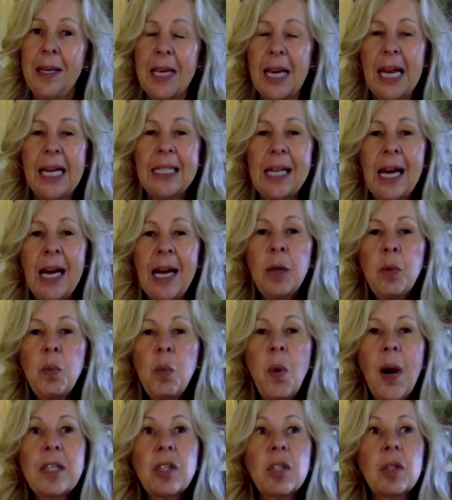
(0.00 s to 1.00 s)
And I
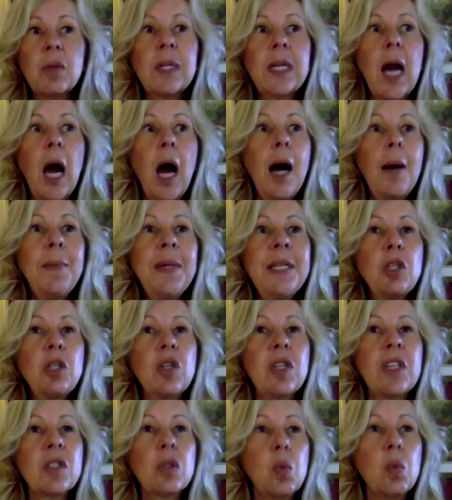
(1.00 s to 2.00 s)
want to come
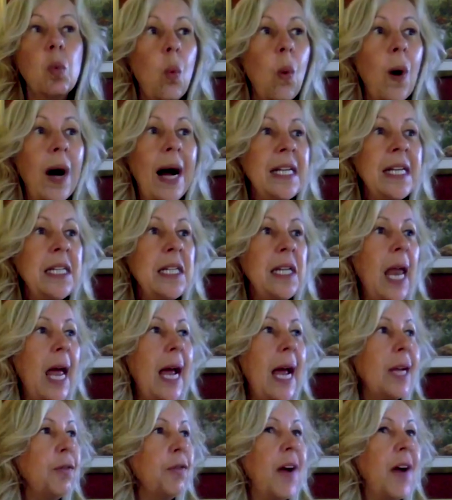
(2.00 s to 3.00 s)
into this one
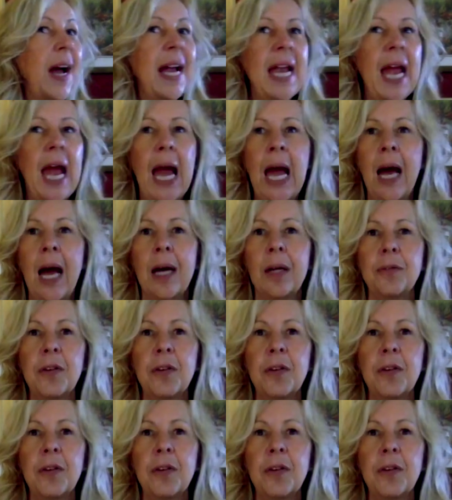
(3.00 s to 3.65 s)
life I have